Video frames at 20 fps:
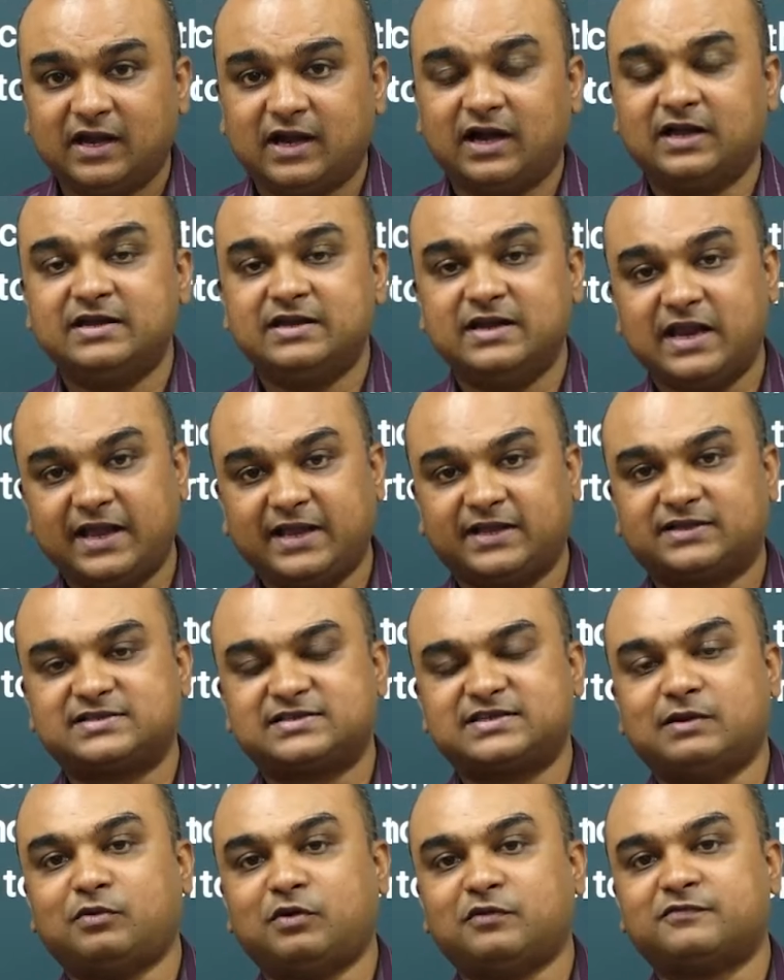unlike
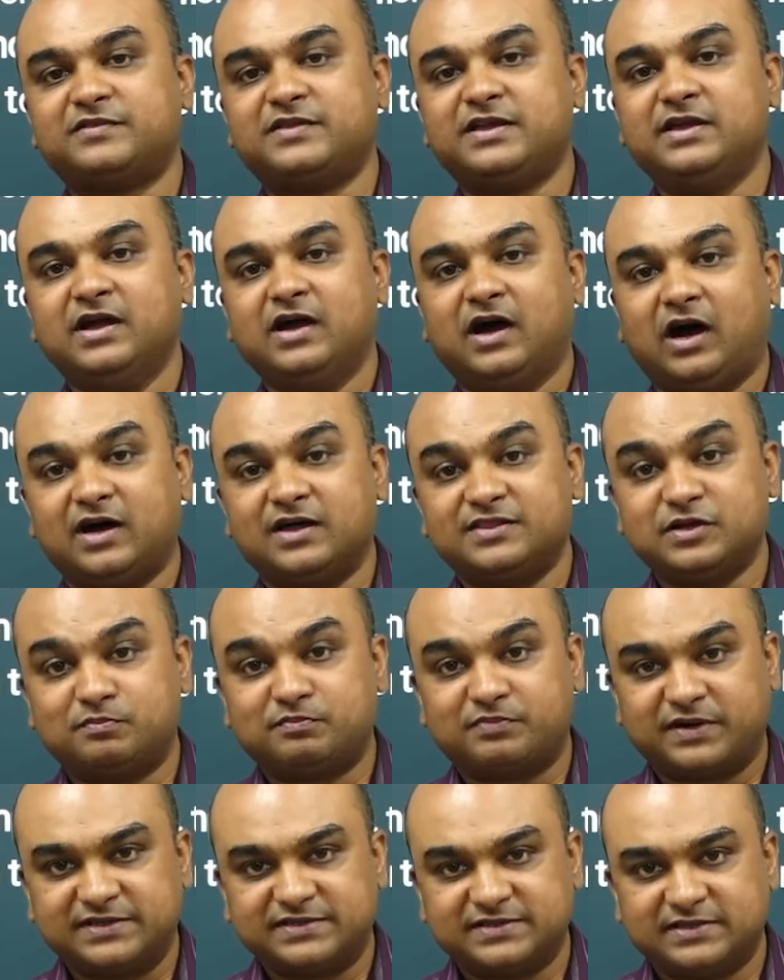some of the other
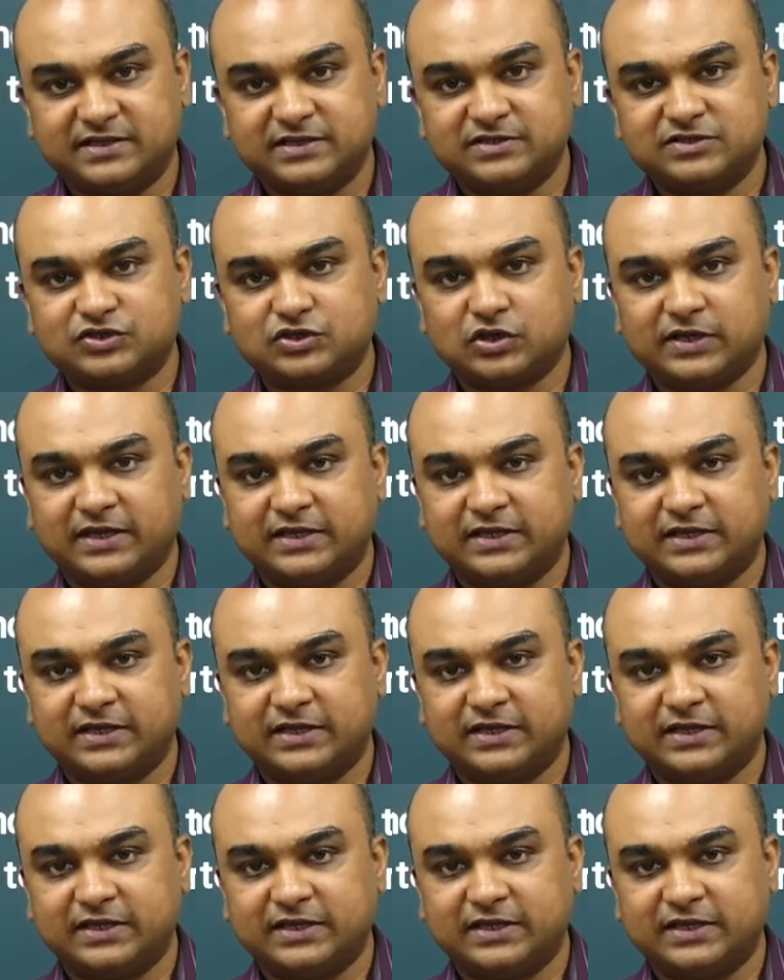presidents